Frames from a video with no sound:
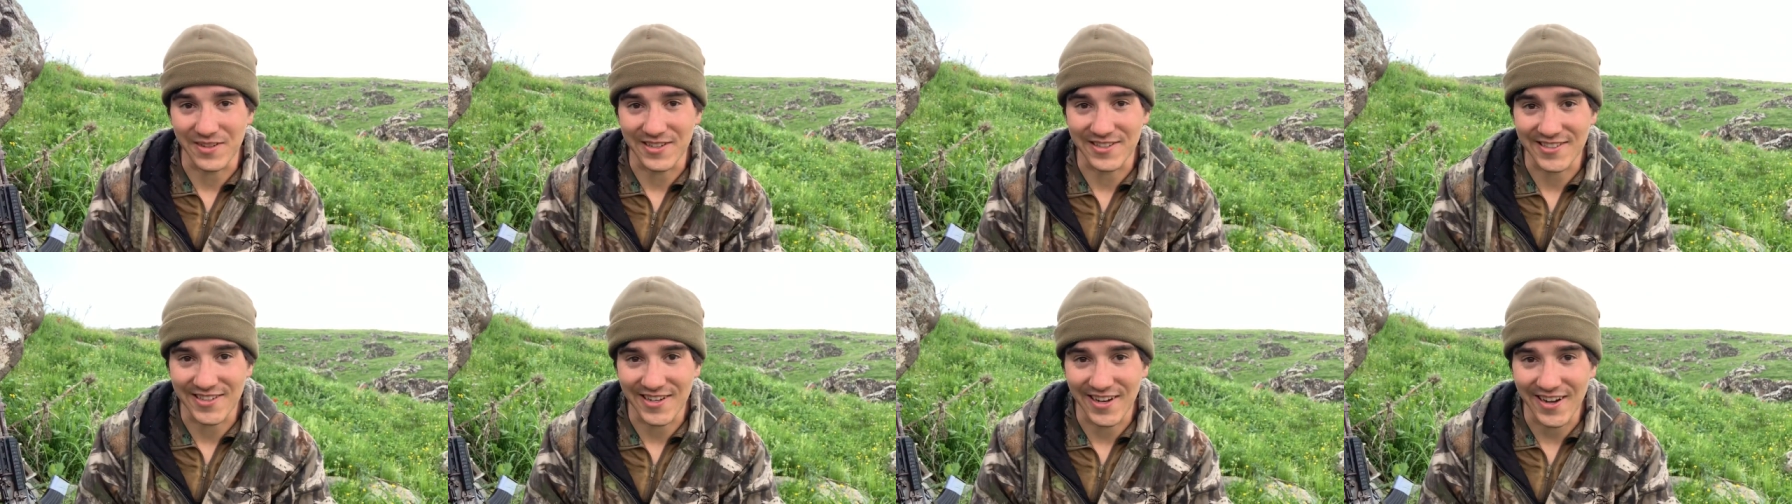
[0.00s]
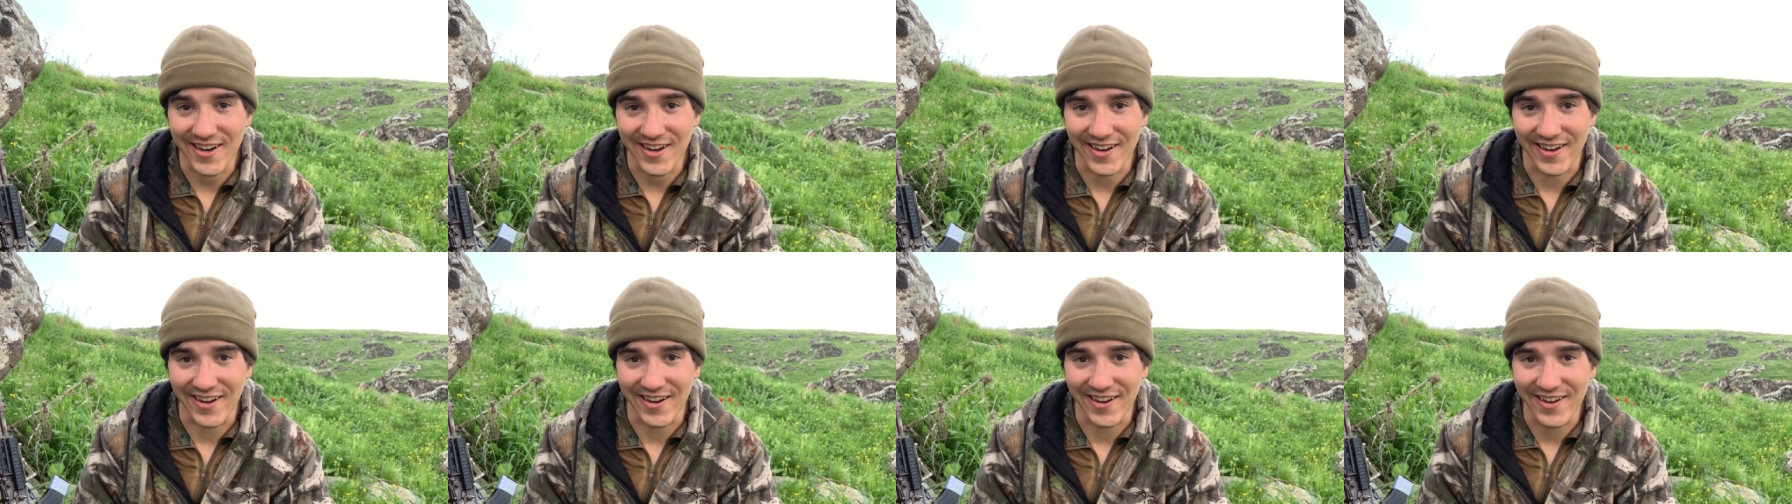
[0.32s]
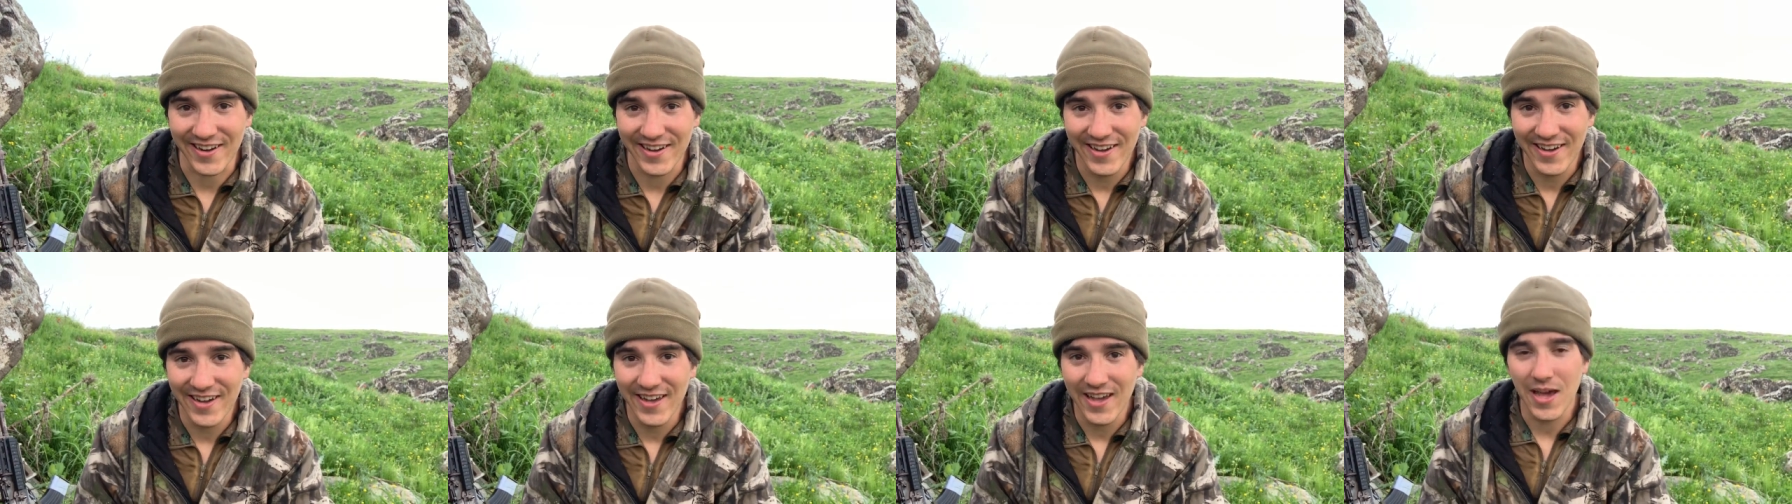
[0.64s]
because
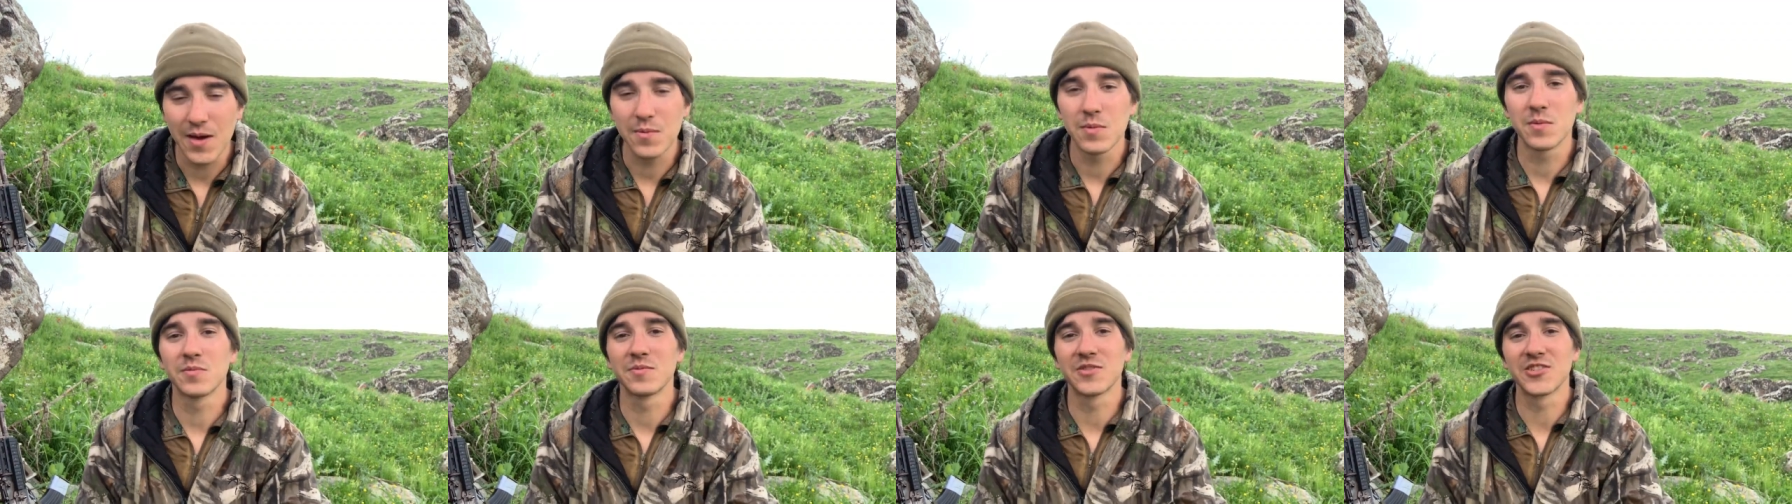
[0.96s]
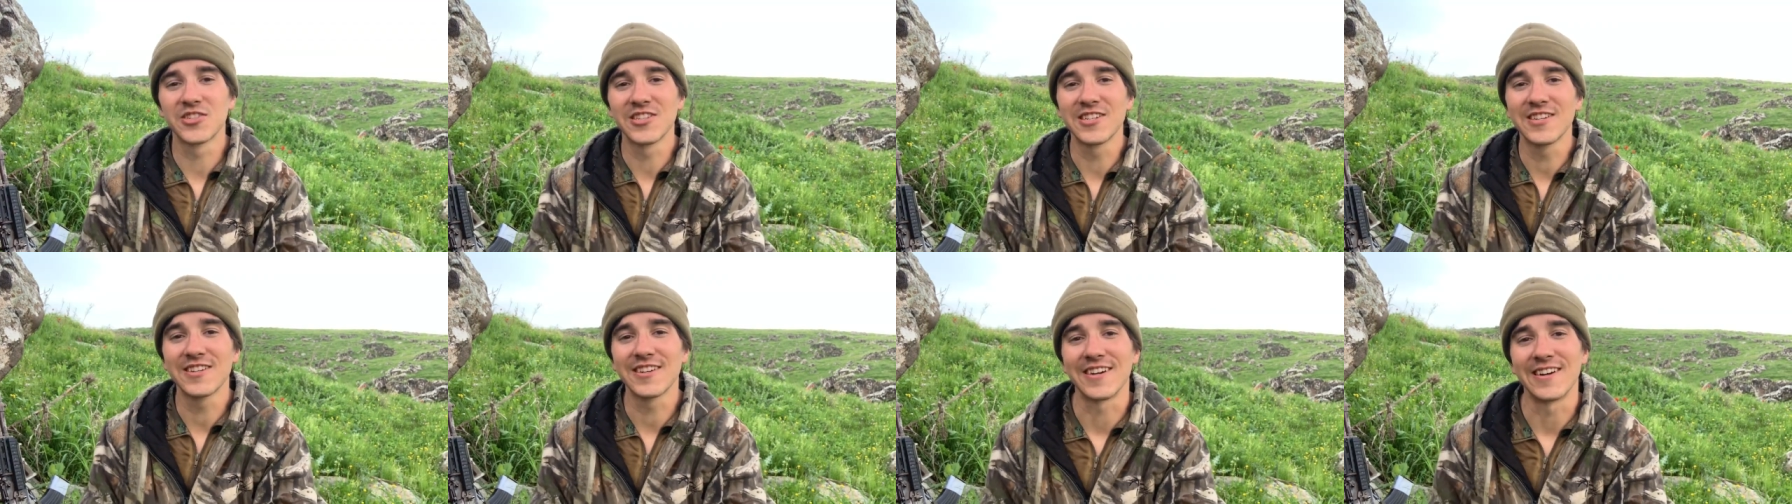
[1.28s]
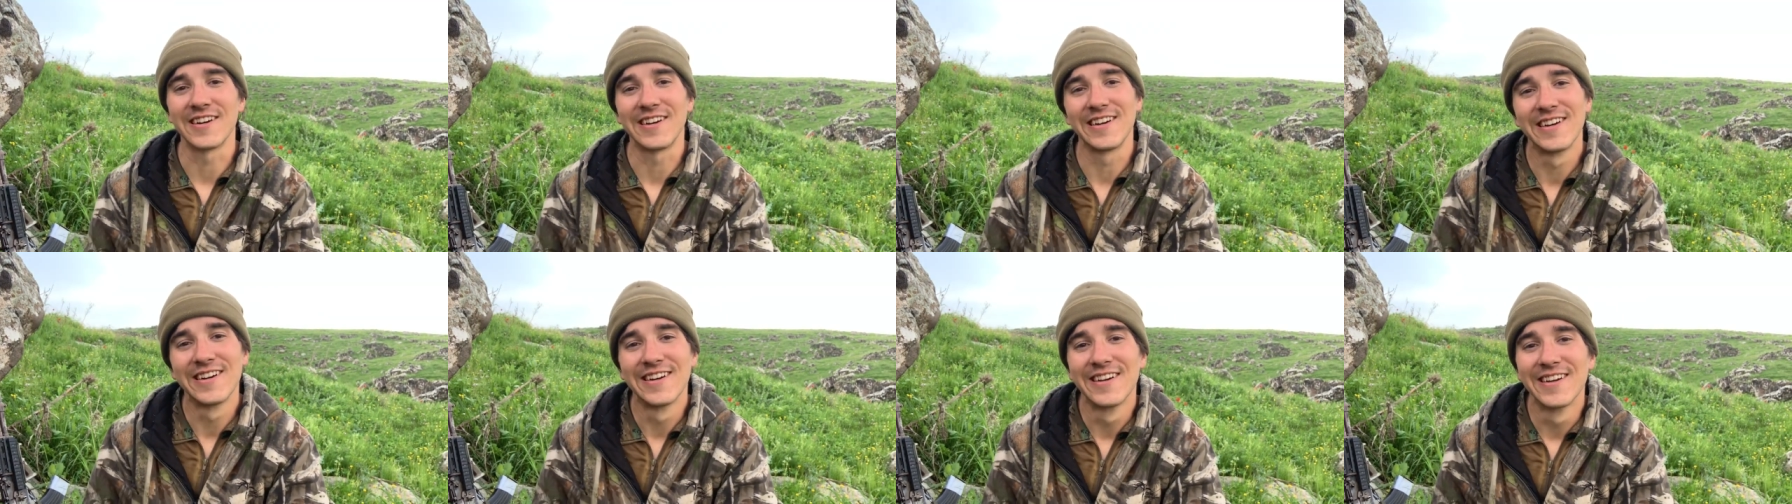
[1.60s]
I am a machine
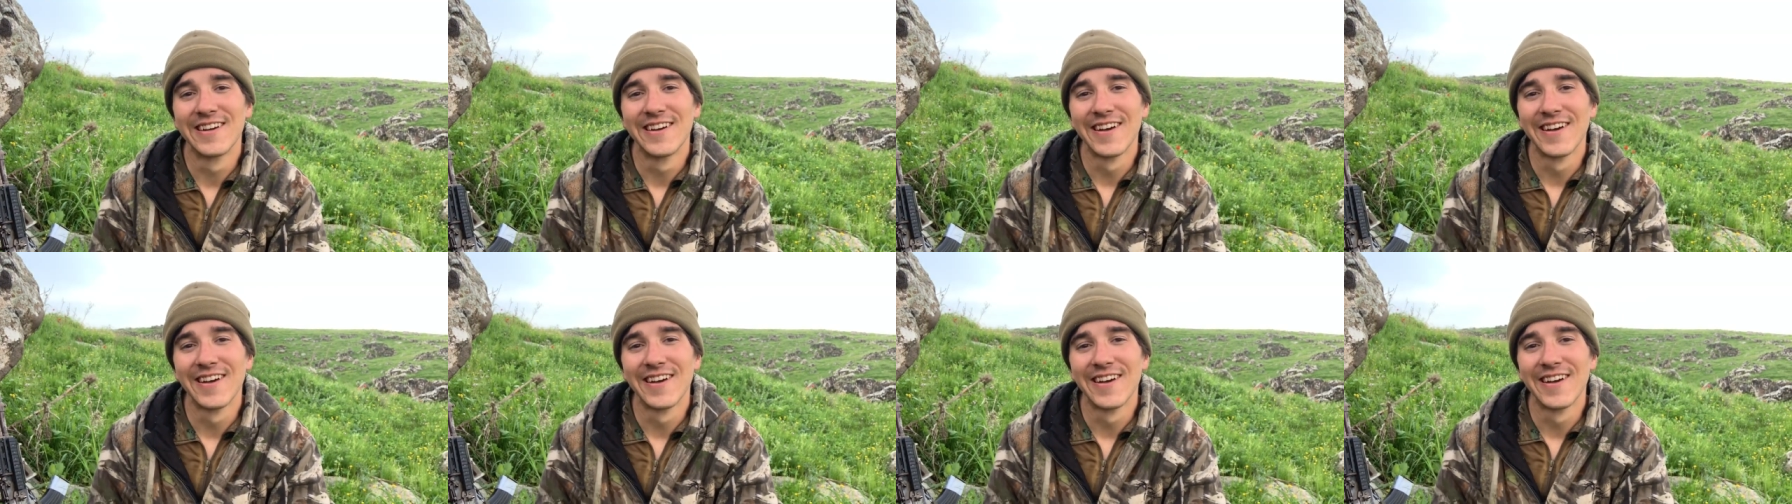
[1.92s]
gunner.